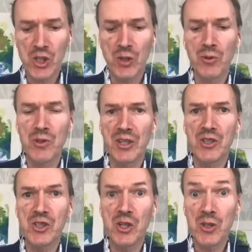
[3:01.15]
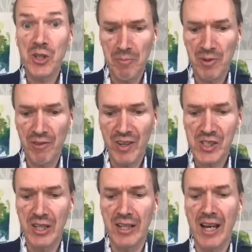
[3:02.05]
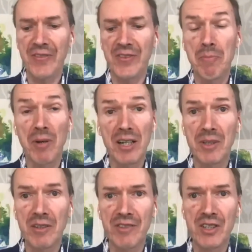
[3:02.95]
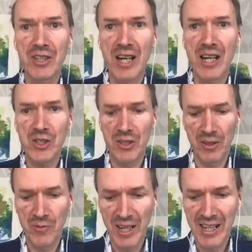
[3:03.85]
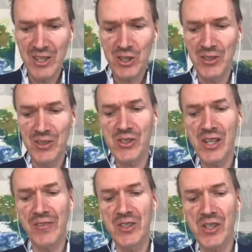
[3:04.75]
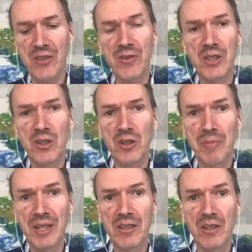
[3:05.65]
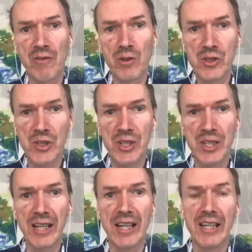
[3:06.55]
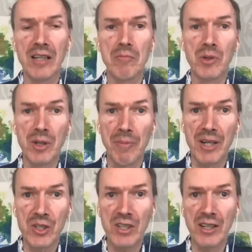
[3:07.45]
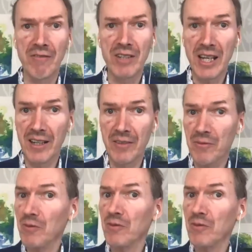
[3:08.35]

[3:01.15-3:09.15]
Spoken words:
who associate professor at the Department of International Relations at the Central European University in Budapest and Vienna.